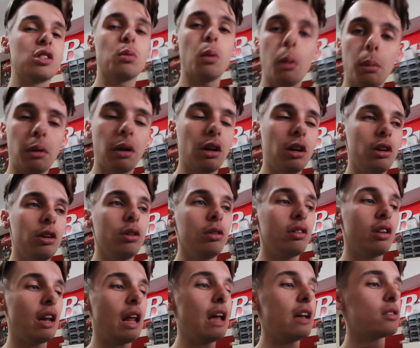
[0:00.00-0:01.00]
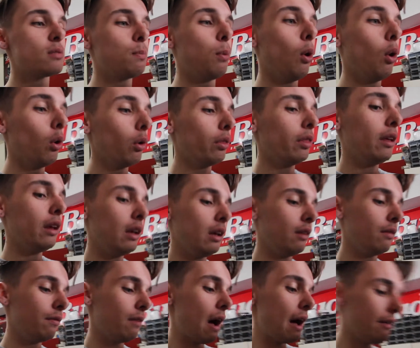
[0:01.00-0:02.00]
So what we're going to do today is pull
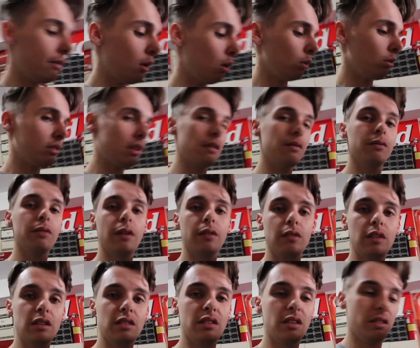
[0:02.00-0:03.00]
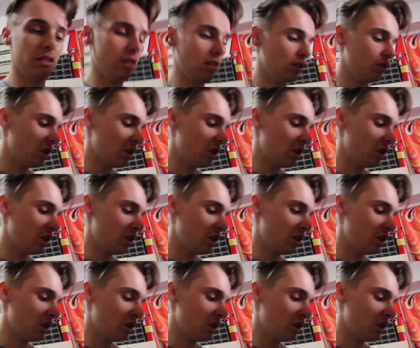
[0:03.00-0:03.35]
the 50 750cc